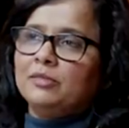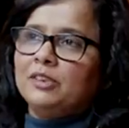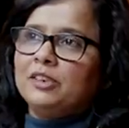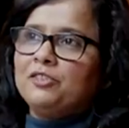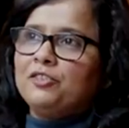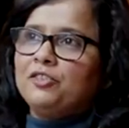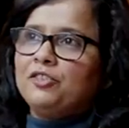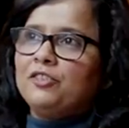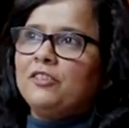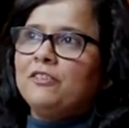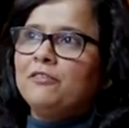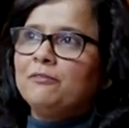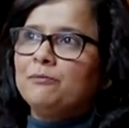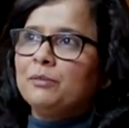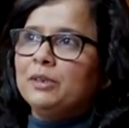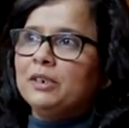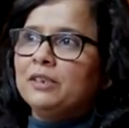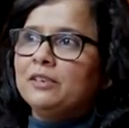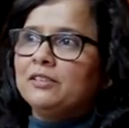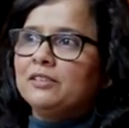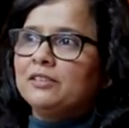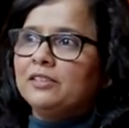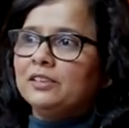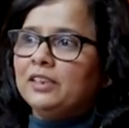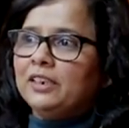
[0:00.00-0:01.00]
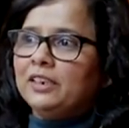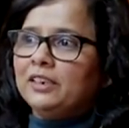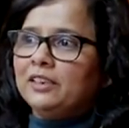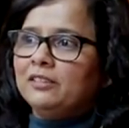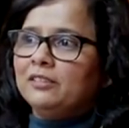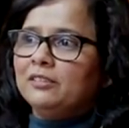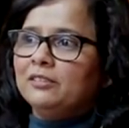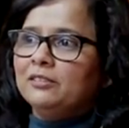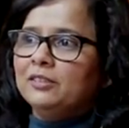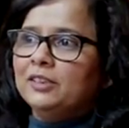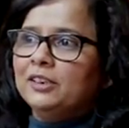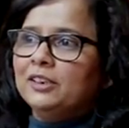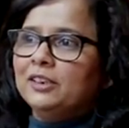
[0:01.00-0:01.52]
achievements
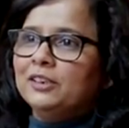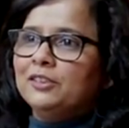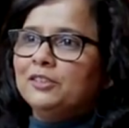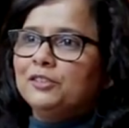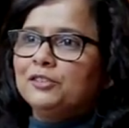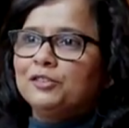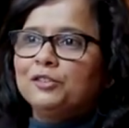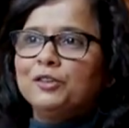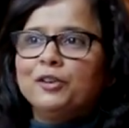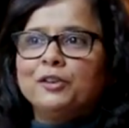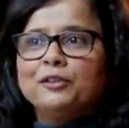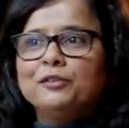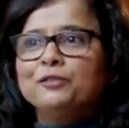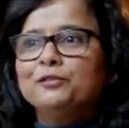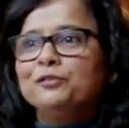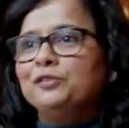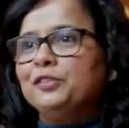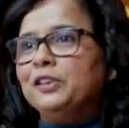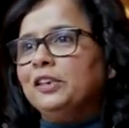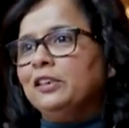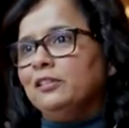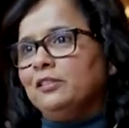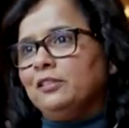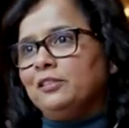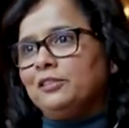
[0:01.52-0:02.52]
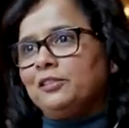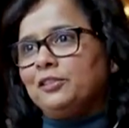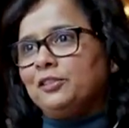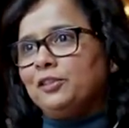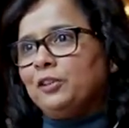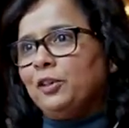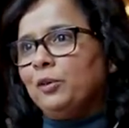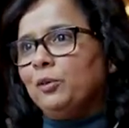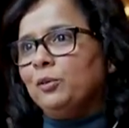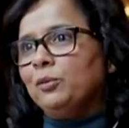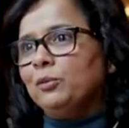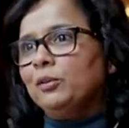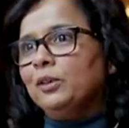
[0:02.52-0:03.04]
in certain fields.
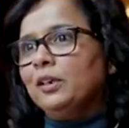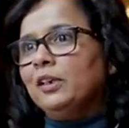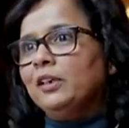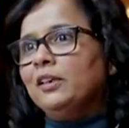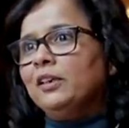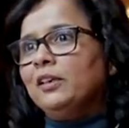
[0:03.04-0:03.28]
So